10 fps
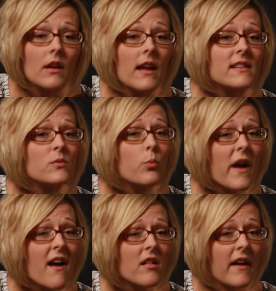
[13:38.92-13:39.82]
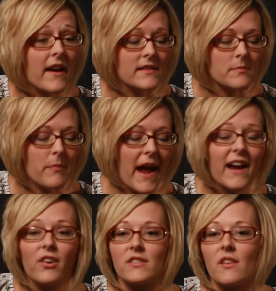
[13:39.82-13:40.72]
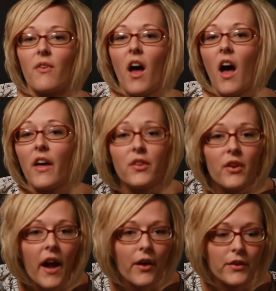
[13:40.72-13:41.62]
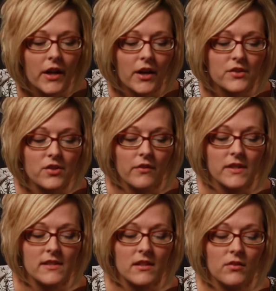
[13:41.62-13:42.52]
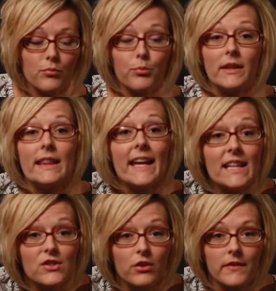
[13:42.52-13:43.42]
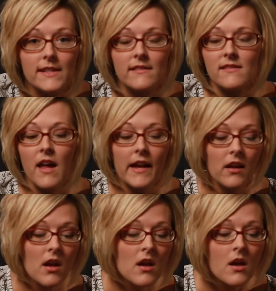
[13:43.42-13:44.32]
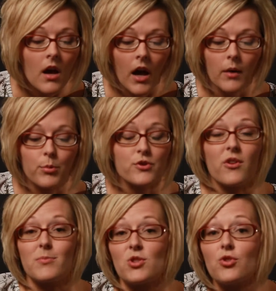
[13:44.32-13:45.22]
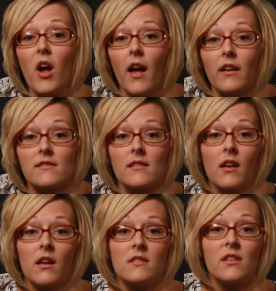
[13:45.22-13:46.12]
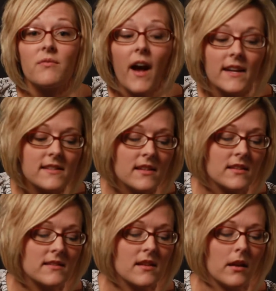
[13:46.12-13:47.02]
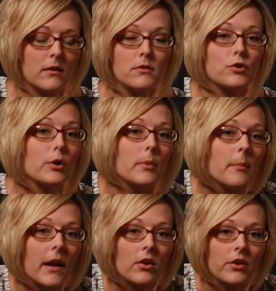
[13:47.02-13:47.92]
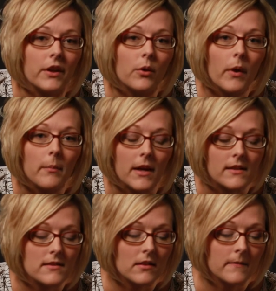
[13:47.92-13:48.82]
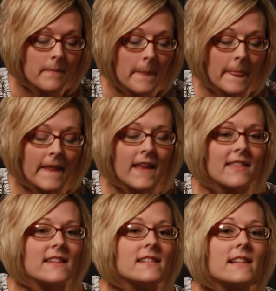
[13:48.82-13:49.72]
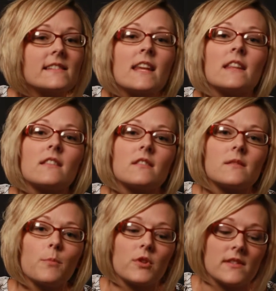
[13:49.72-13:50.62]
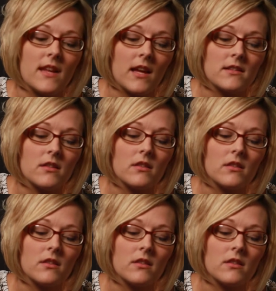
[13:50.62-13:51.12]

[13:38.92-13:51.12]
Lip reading: as well as payers of other healthcare services, related services like prescription drugs, devices, and durable medical equipment. The 0.6%